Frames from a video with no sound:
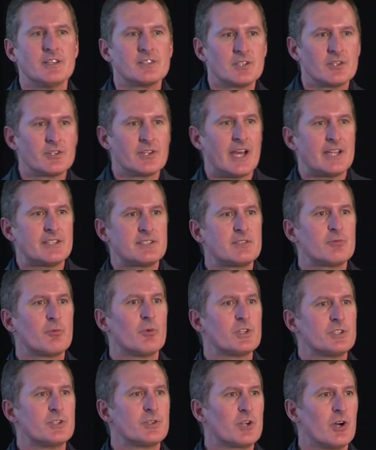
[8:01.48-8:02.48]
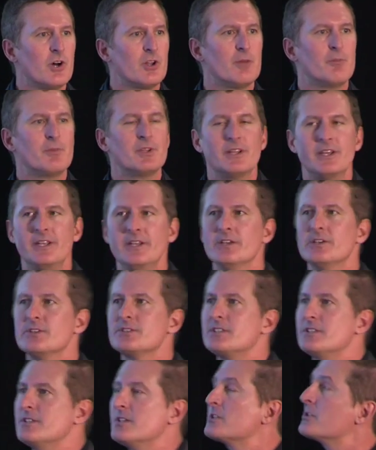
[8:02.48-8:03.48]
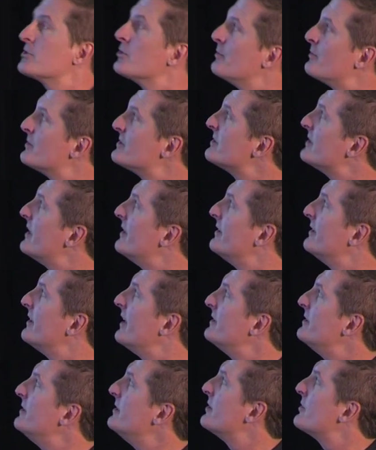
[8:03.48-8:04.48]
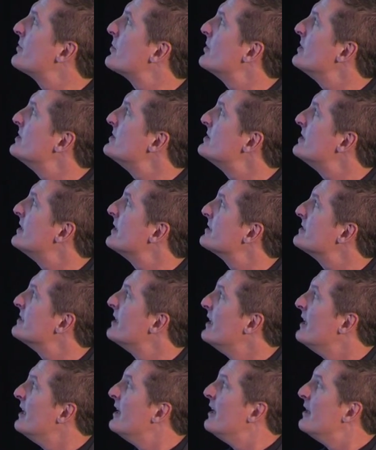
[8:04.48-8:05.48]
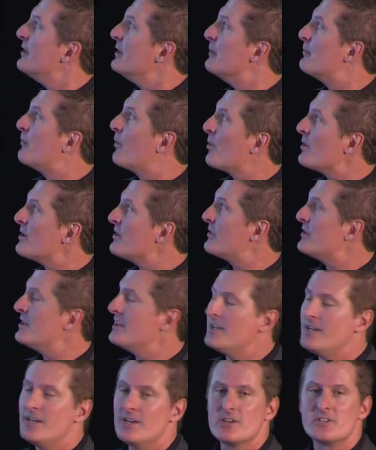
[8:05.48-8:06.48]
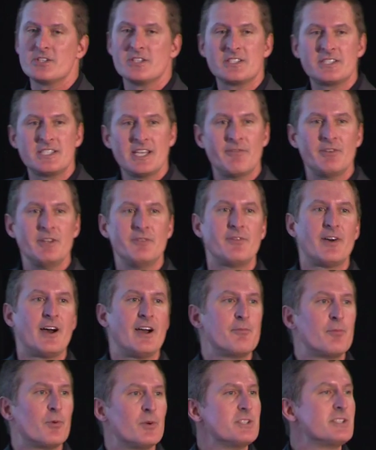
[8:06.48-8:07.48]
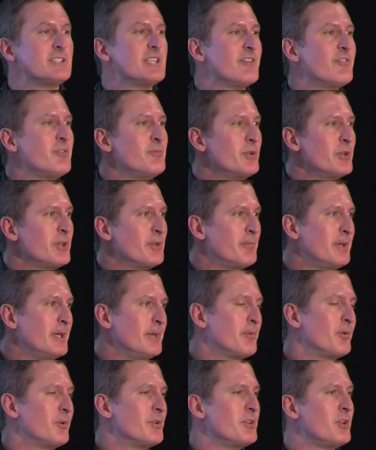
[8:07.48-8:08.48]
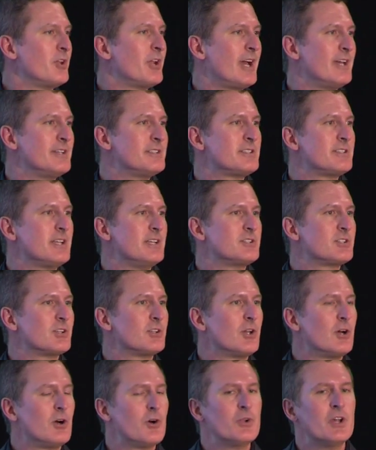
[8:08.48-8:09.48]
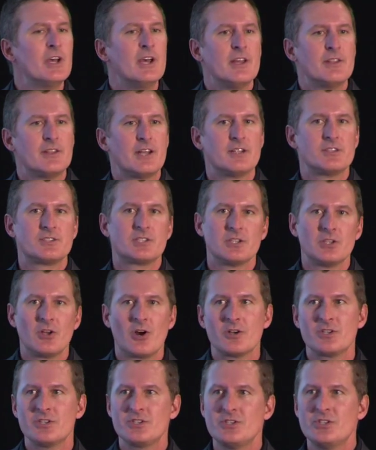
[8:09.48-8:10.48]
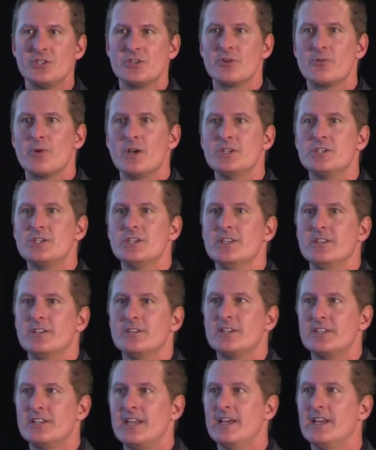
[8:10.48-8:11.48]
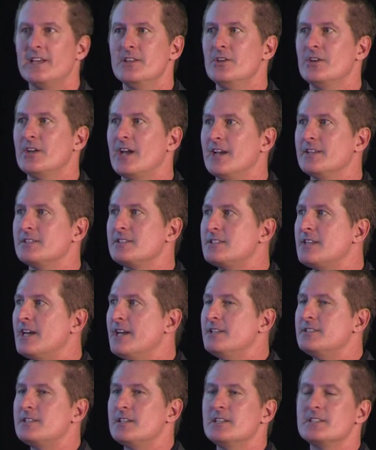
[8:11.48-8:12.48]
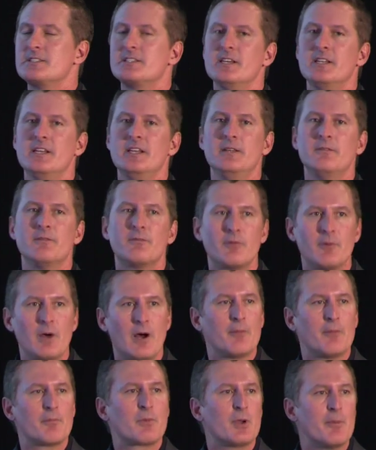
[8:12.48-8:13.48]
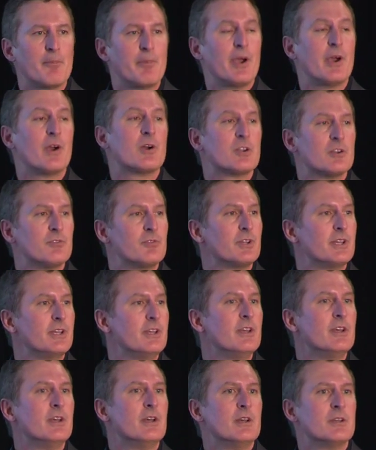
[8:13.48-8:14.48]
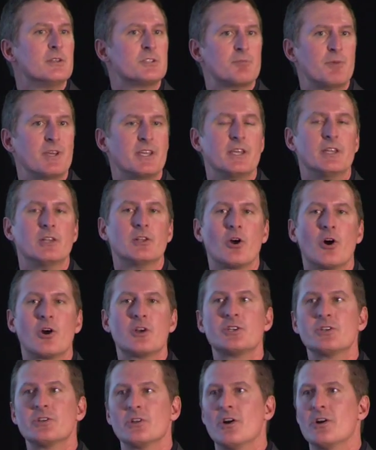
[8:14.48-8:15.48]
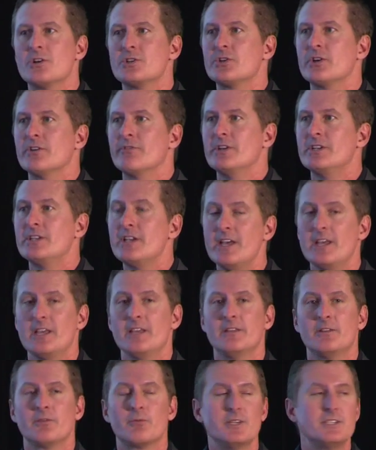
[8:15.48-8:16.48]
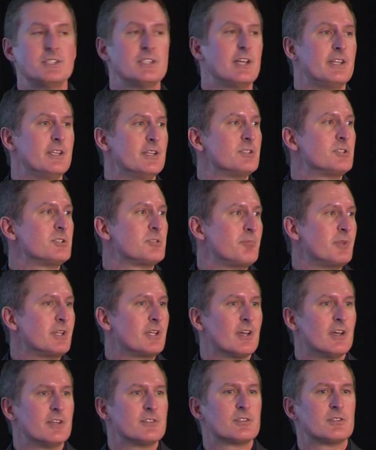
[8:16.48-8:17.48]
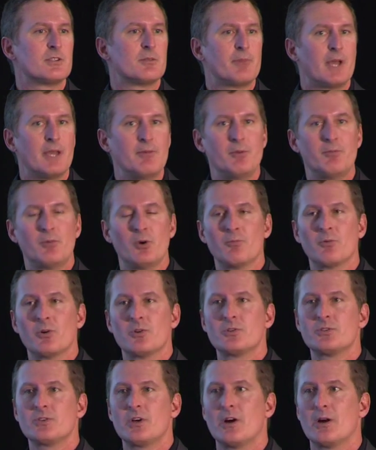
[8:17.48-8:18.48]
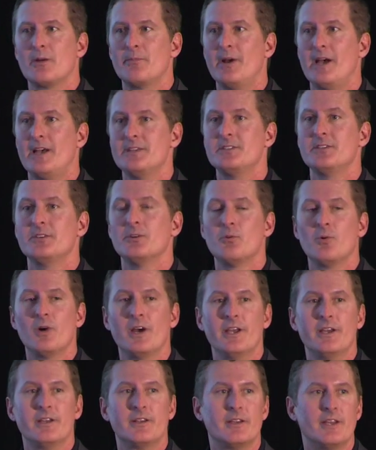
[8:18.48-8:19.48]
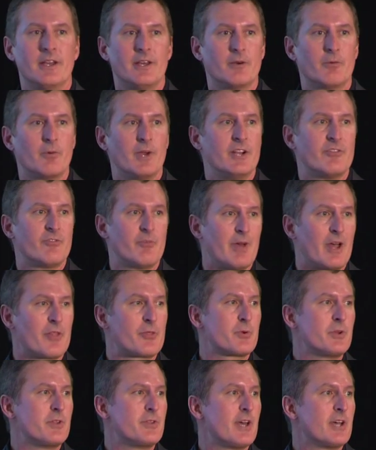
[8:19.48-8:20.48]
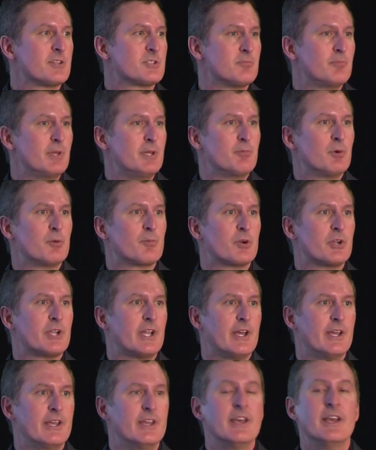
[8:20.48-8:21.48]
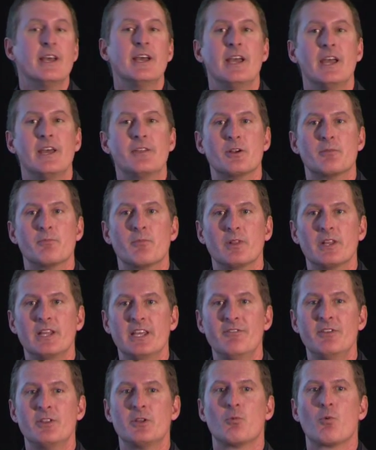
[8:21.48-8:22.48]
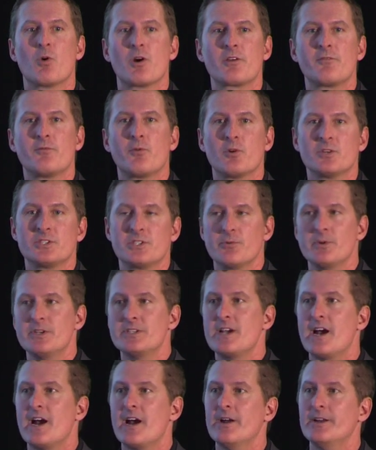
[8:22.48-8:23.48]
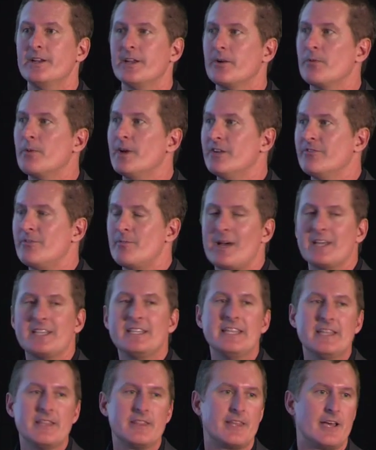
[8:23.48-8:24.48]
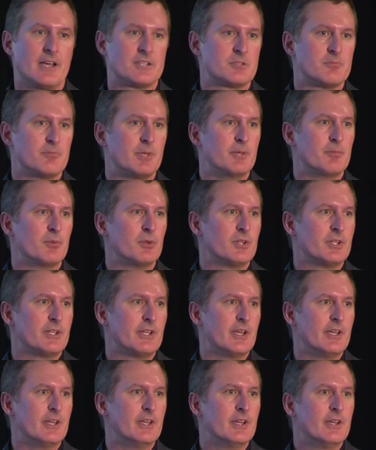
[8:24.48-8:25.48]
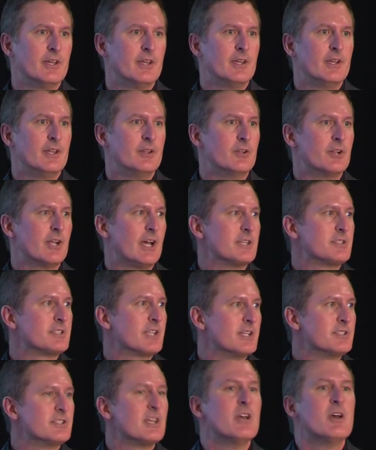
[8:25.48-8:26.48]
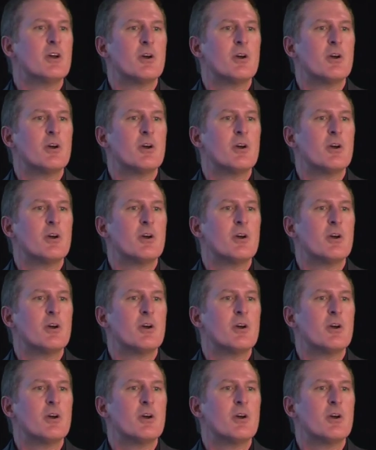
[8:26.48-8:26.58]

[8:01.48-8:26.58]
So that's what you call a millennials. In this group, it's 19 to 36. The important thing here is it's 75.7 million people in the United States alone. That is the largest generation today in the United States, and it's getting, comparatively speaking, larger and larger every day. And the reason that is because the baby boomers are passing away at a rate of about 3,000 people per day, and they're leaving the workforce and retiring at a rate of about 10,000 people a day in the United States.